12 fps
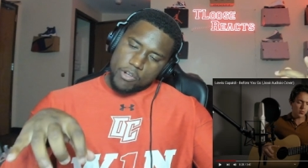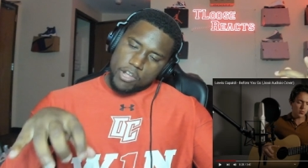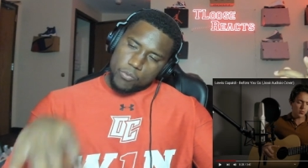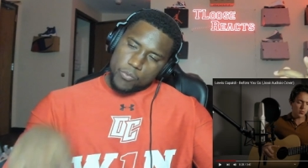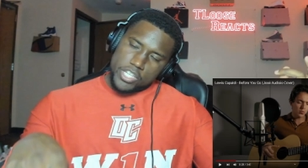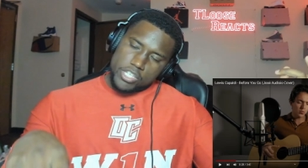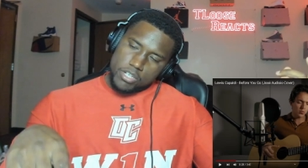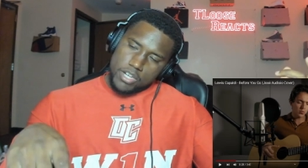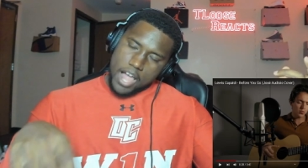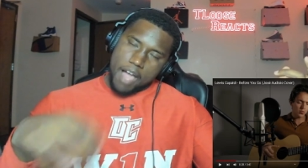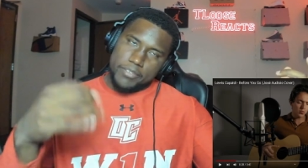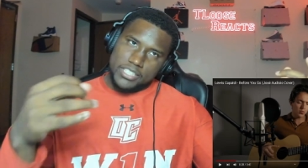reach,
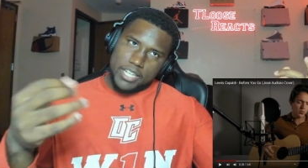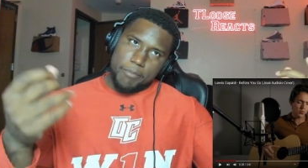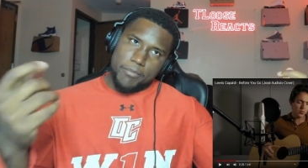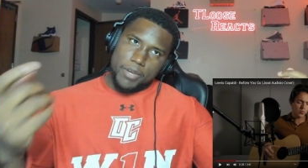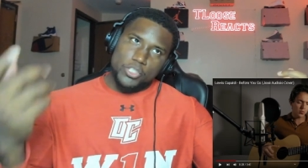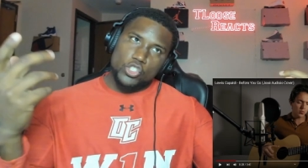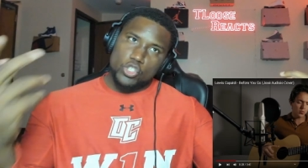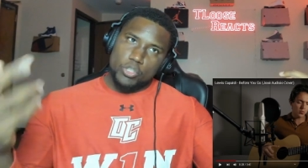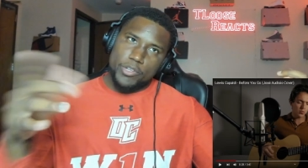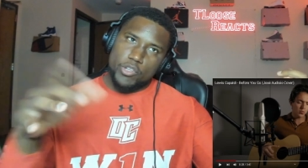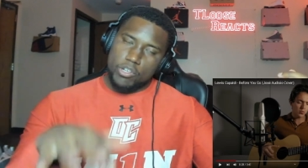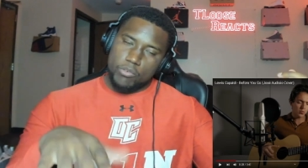obviously, I'm
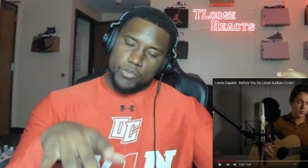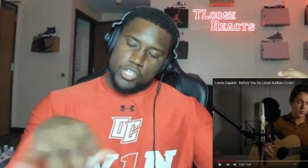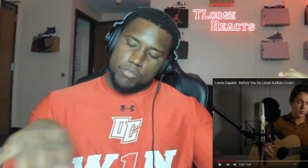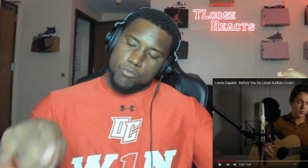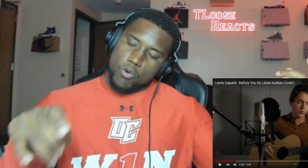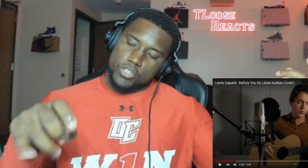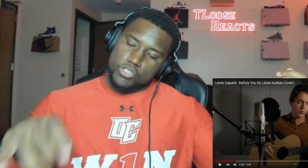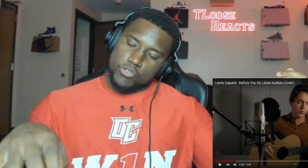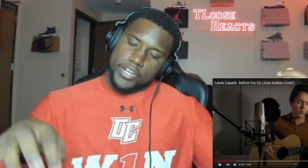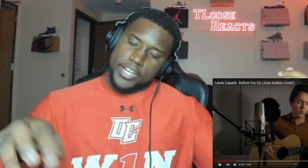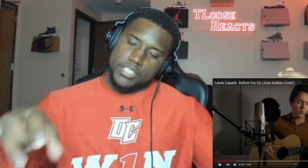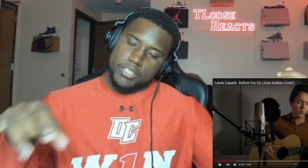assuming you can reach more
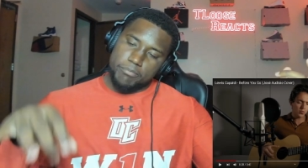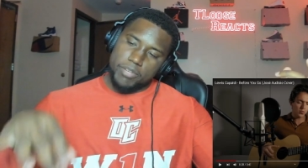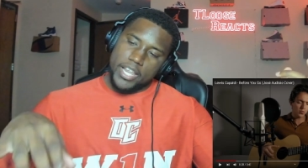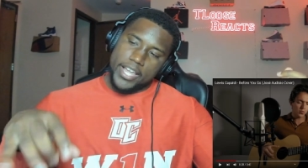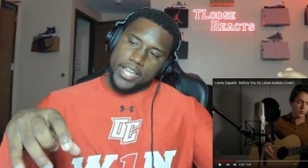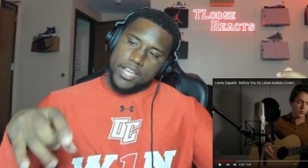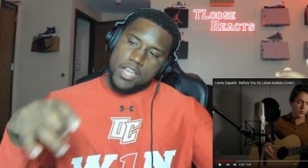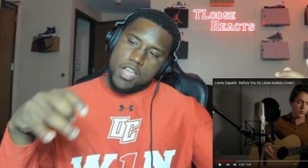strings and play